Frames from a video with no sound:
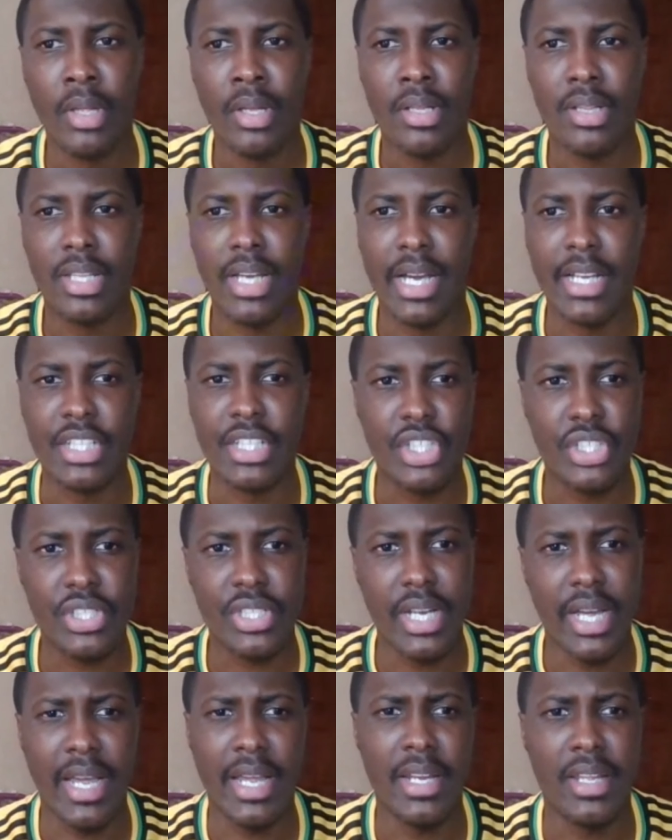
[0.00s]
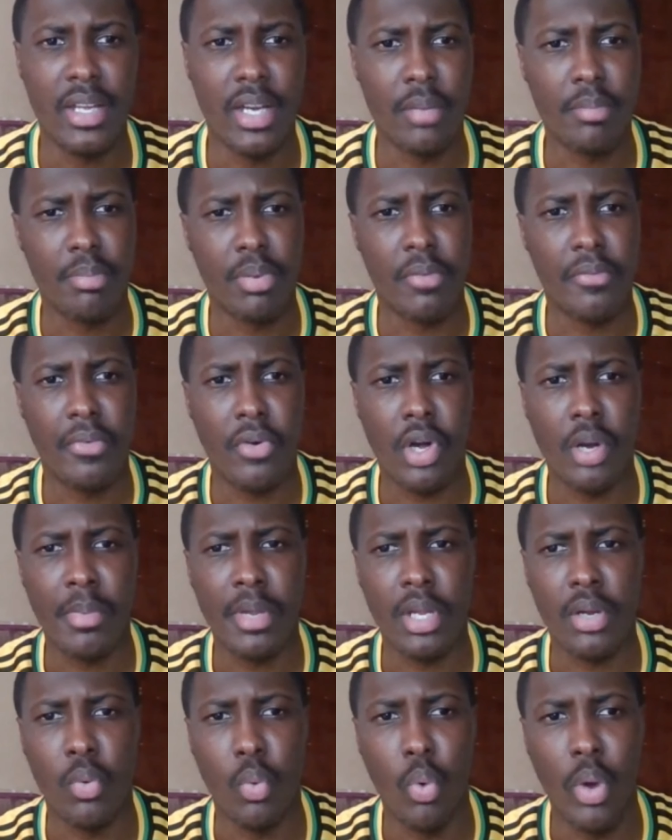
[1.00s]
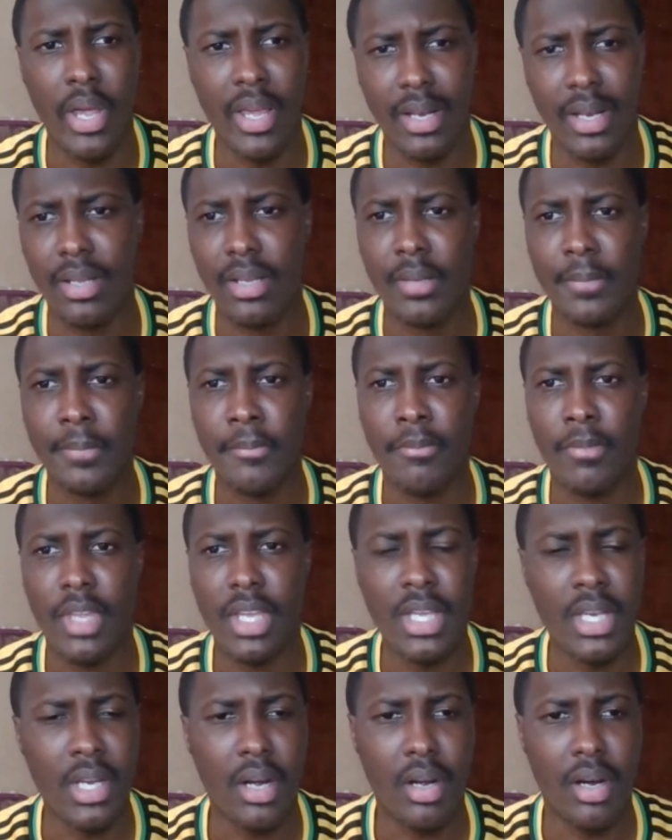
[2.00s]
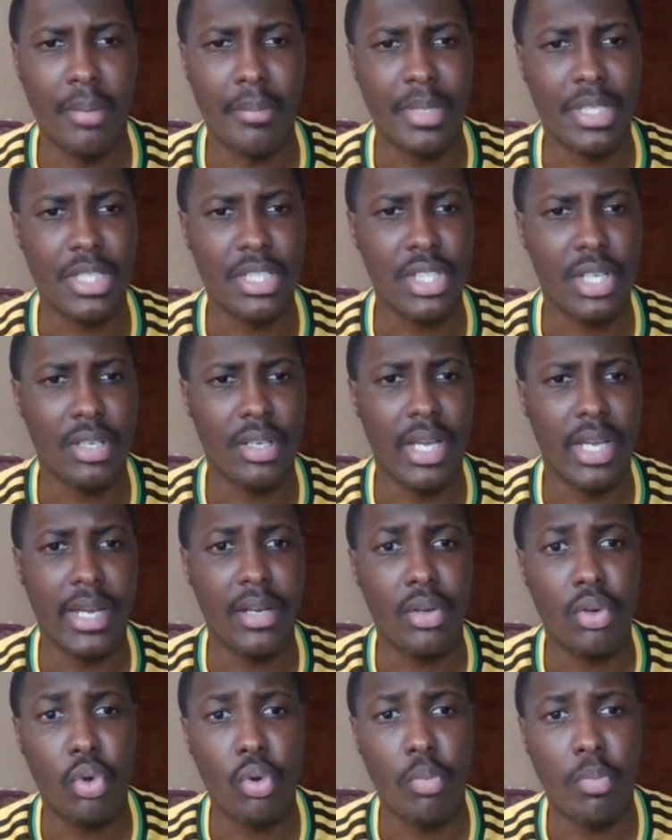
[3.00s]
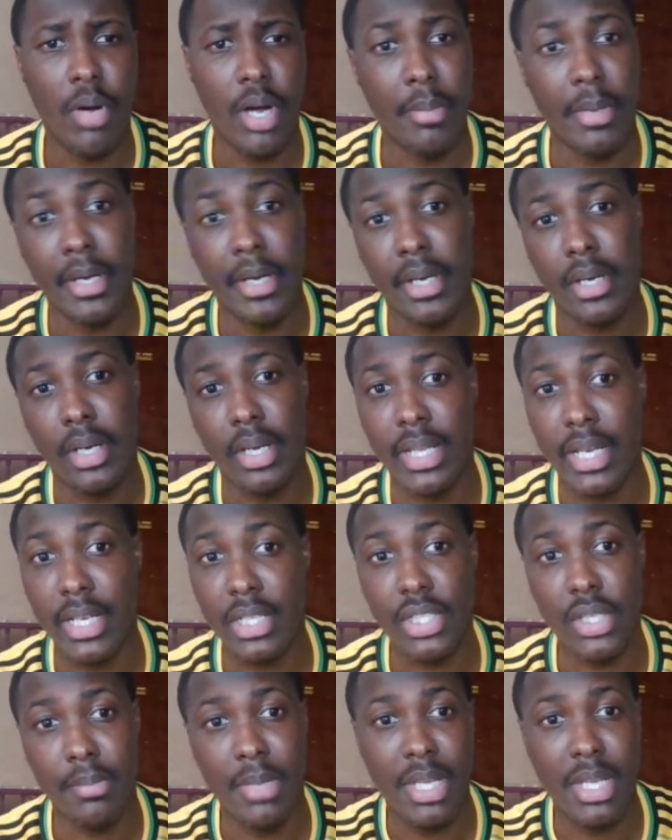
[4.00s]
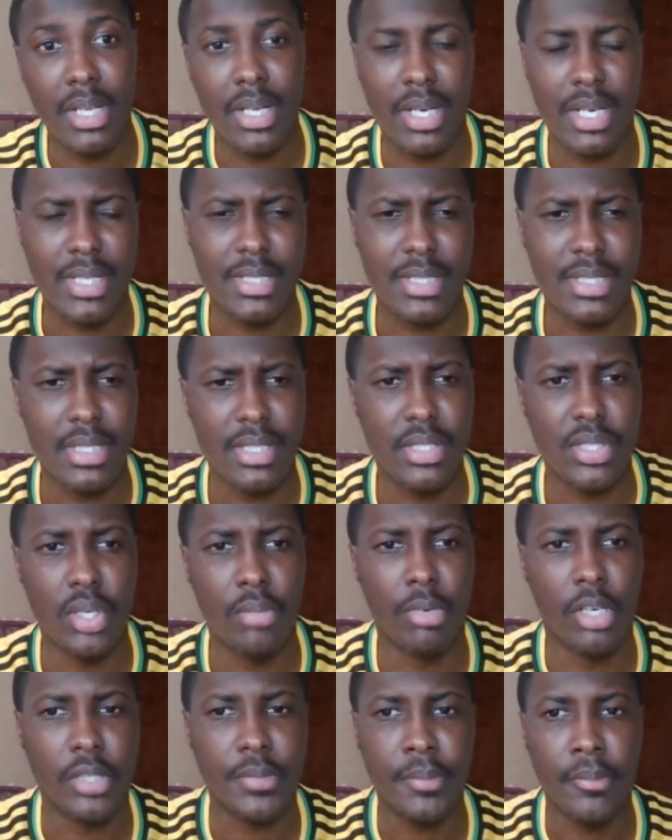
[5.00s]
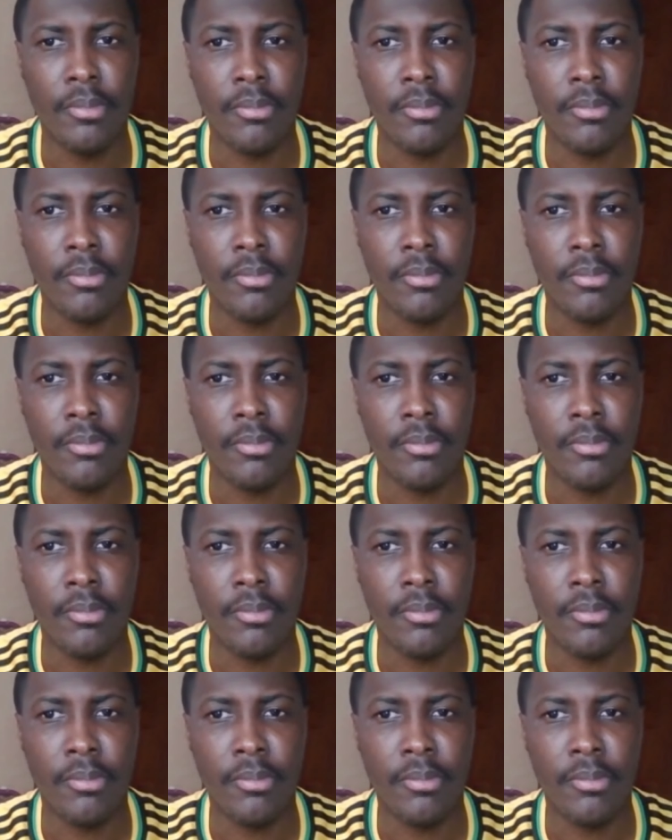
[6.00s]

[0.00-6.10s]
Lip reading: than shining and performing well in a competition like the Copa America that Jamaica has this summer.